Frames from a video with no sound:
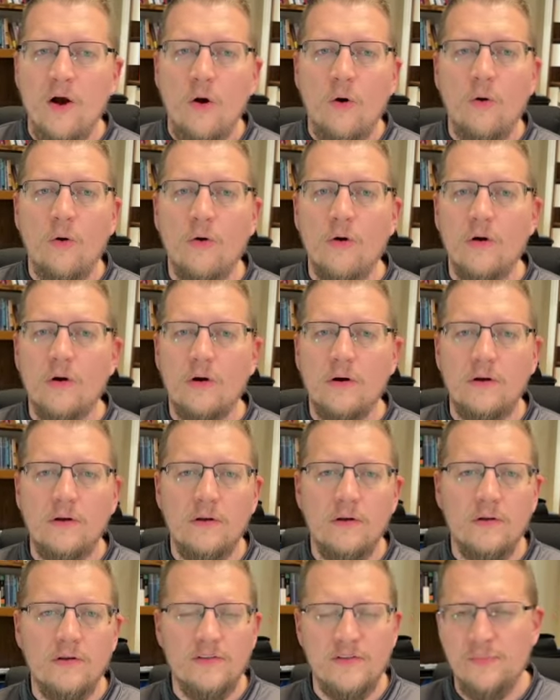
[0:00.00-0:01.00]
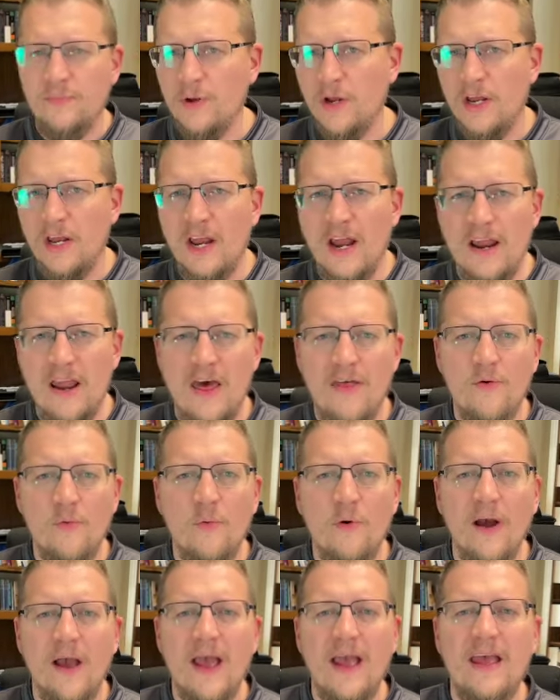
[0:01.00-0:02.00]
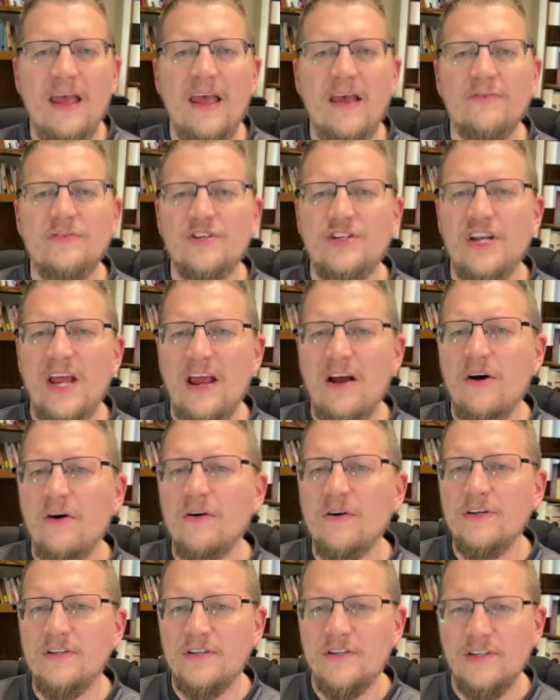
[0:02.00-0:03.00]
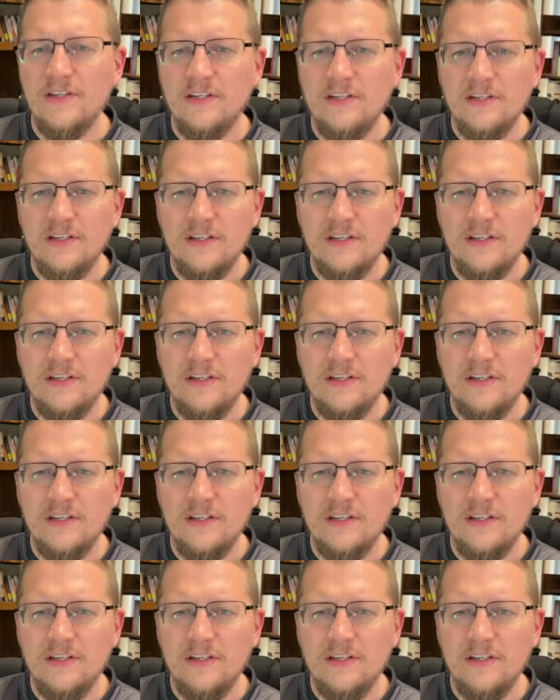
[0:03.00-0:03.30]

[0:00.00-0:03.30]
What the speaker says: Or to put it another way, if Sheol is